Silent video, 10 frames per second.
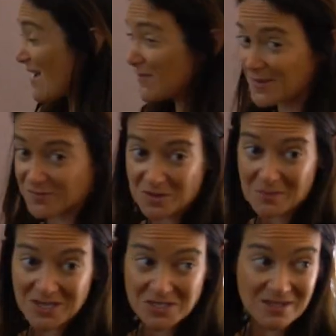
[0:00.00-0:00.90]
Some
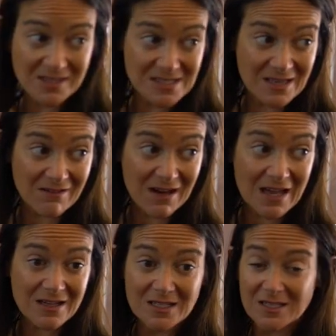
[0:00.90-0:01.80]
people have
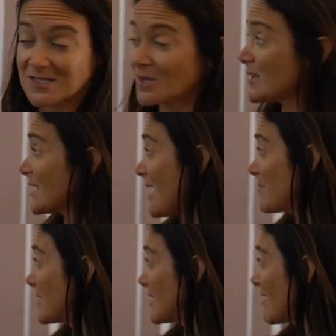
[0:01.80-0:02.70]

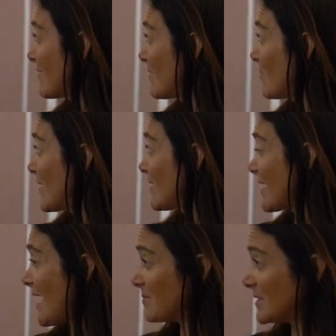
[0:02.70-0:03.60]
experience and have been
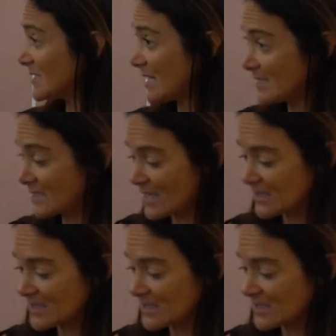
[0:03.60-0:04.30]
practitioners, but it doesn't